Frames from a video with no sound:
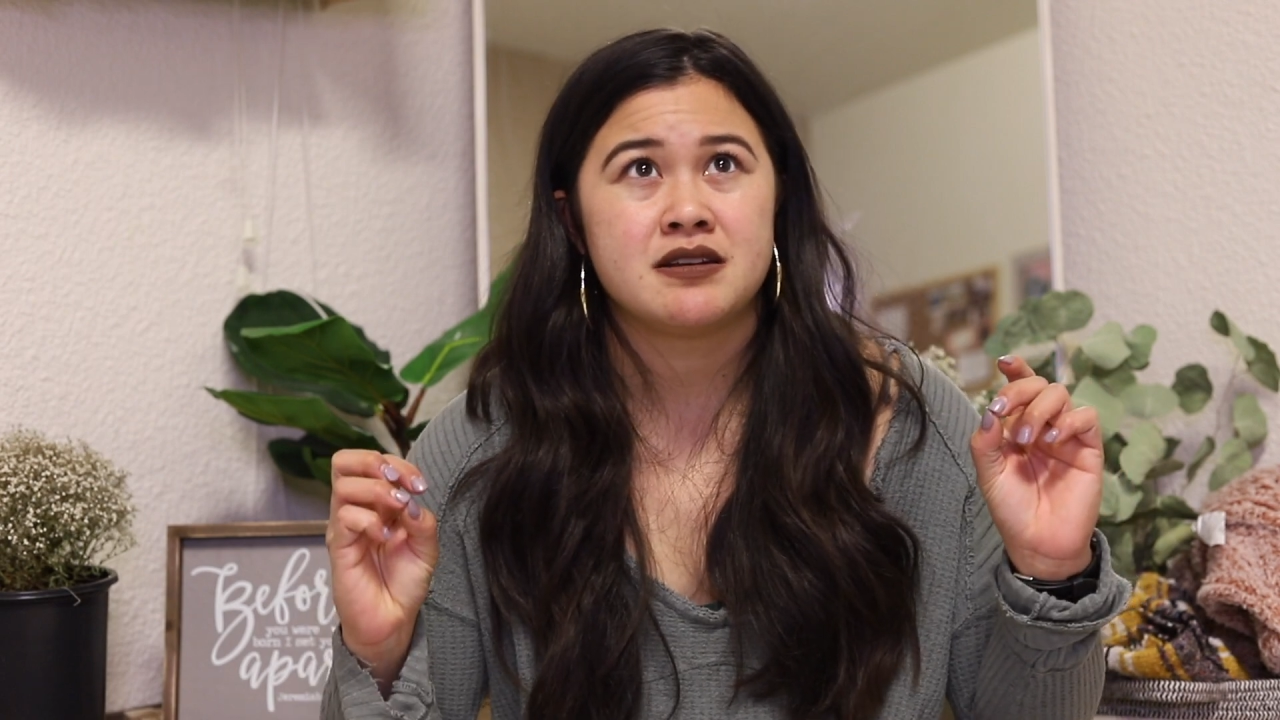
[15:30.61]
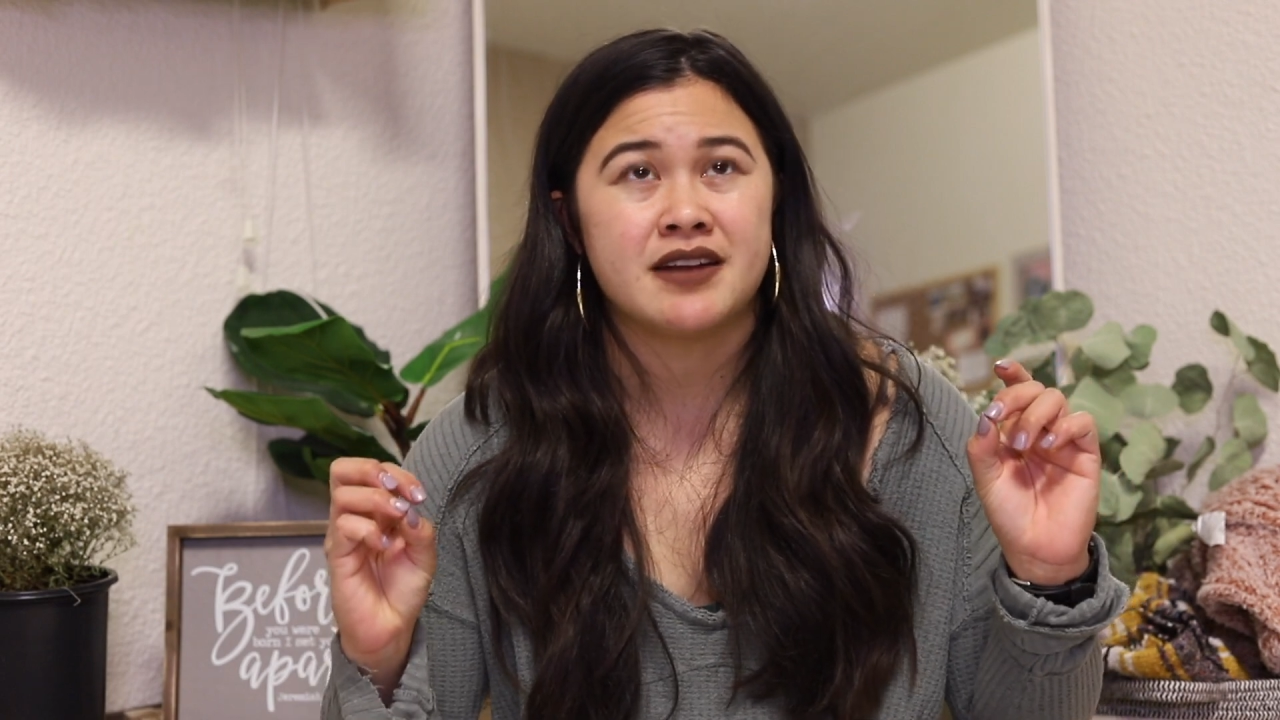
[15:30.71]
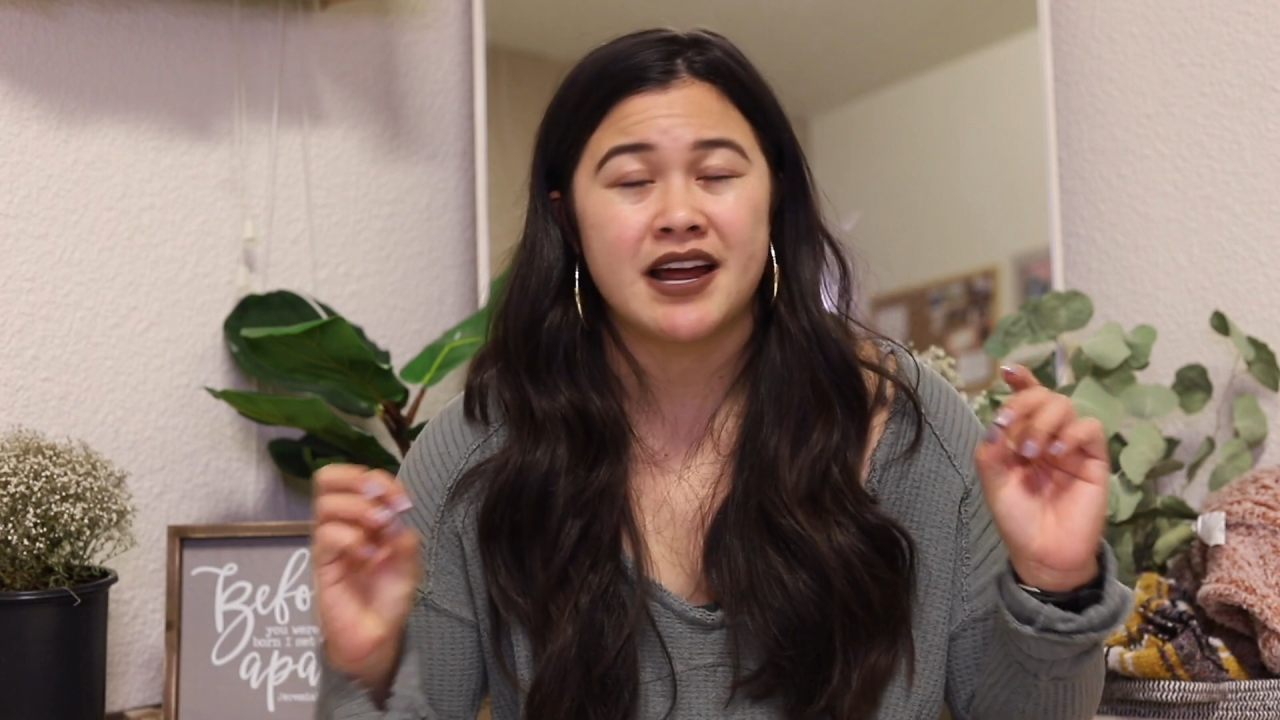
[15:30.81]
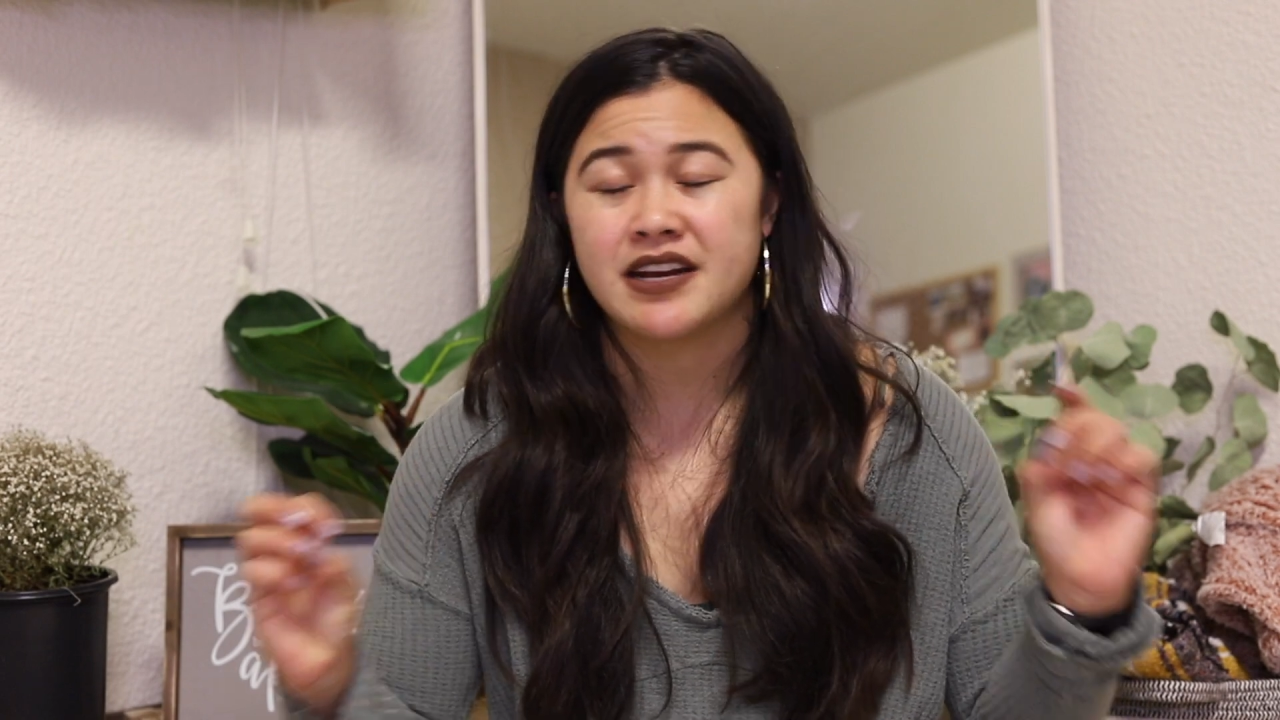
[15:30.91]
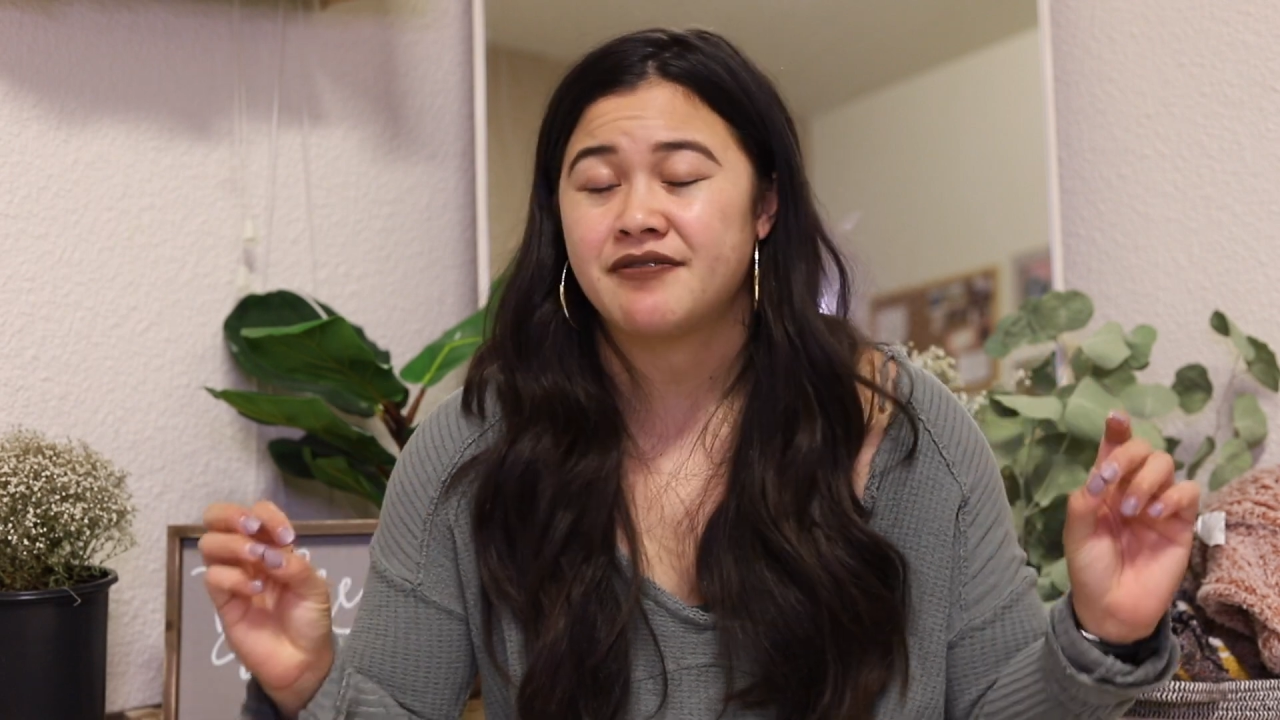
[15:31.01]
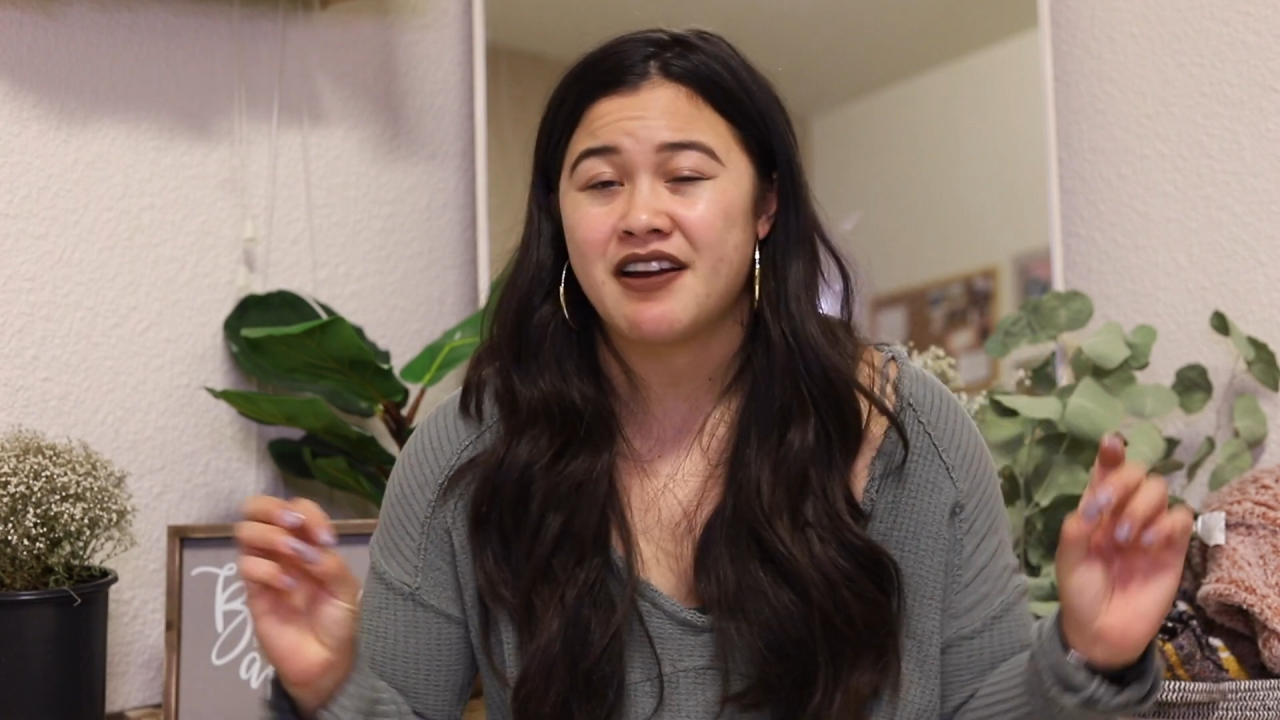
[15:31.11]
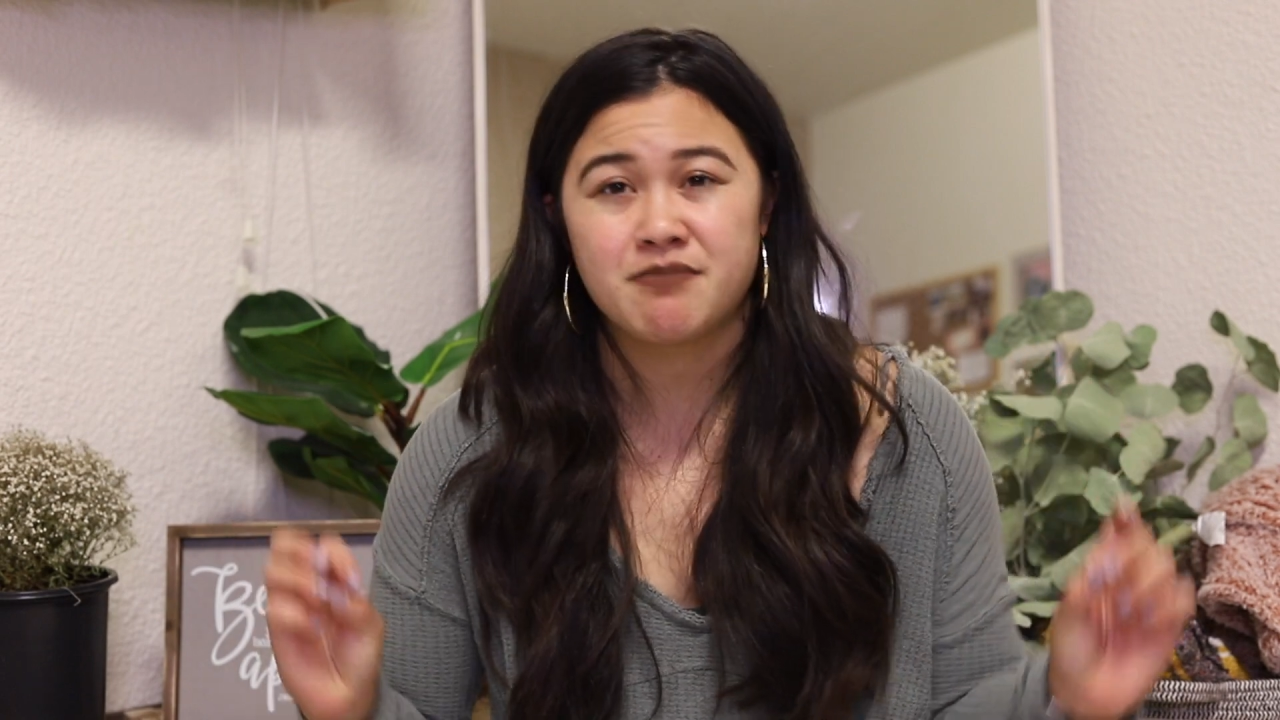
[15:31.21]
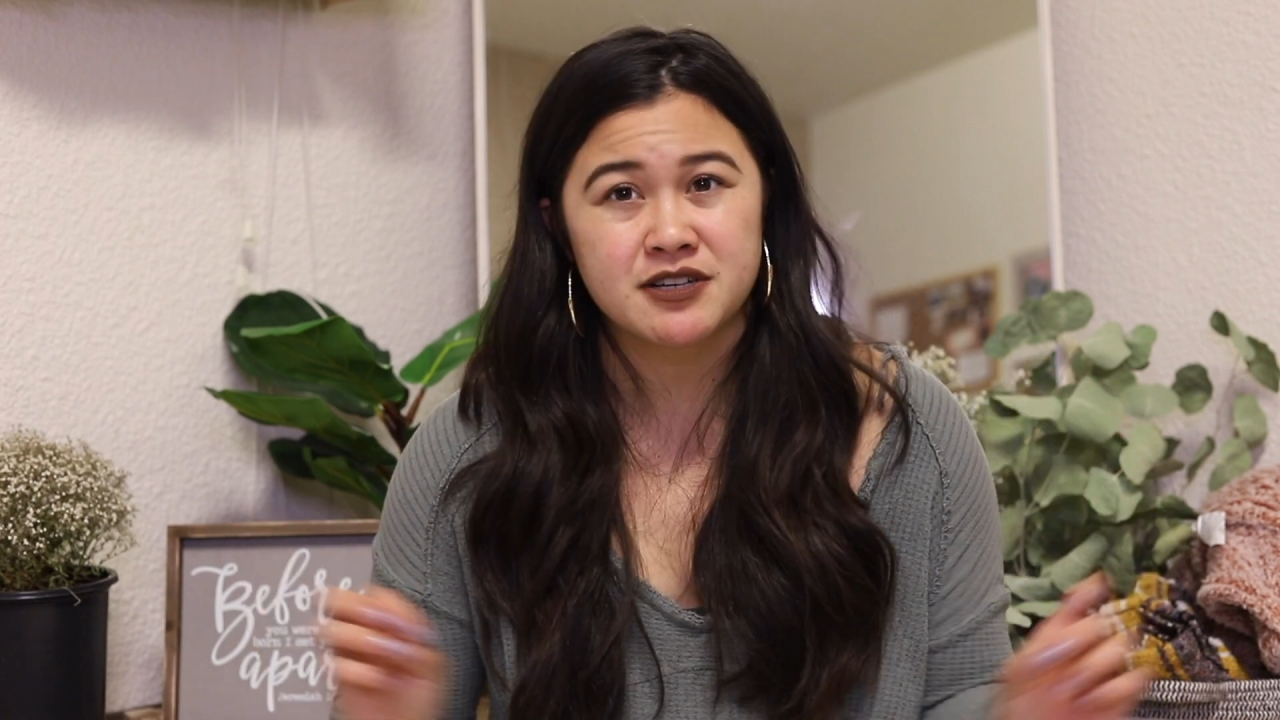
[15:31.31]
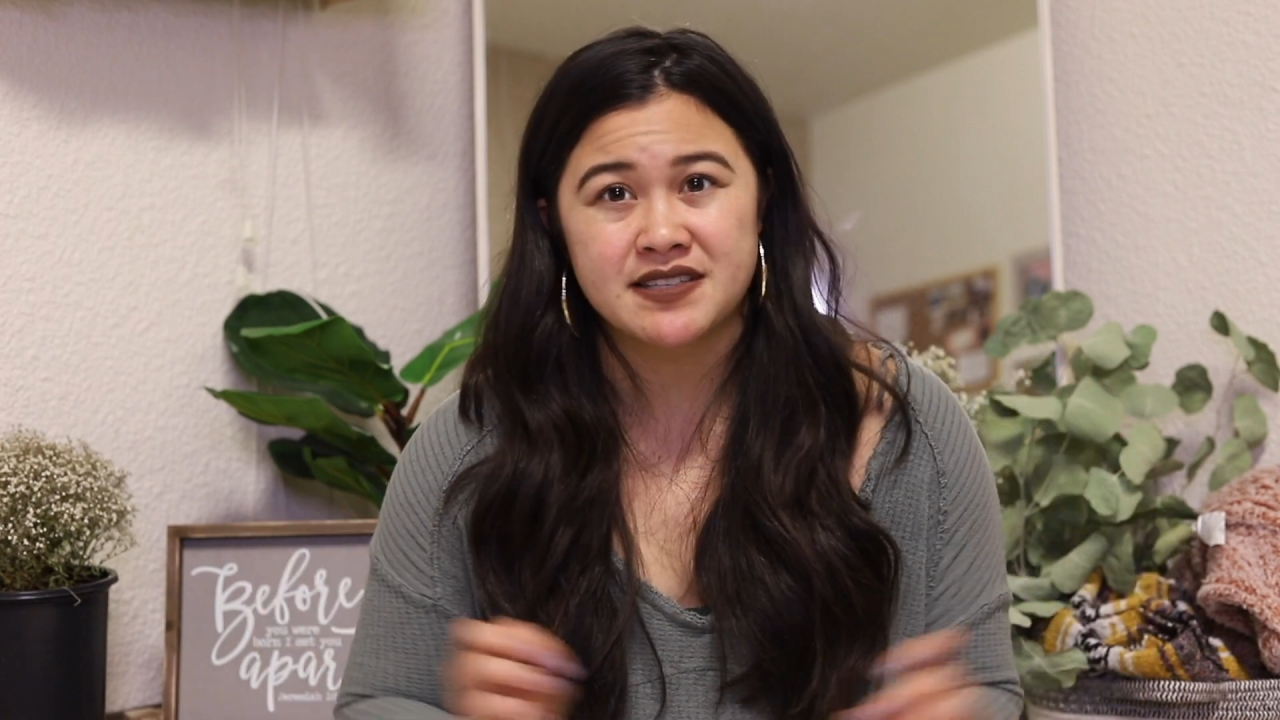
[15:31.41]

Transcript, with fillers: 95%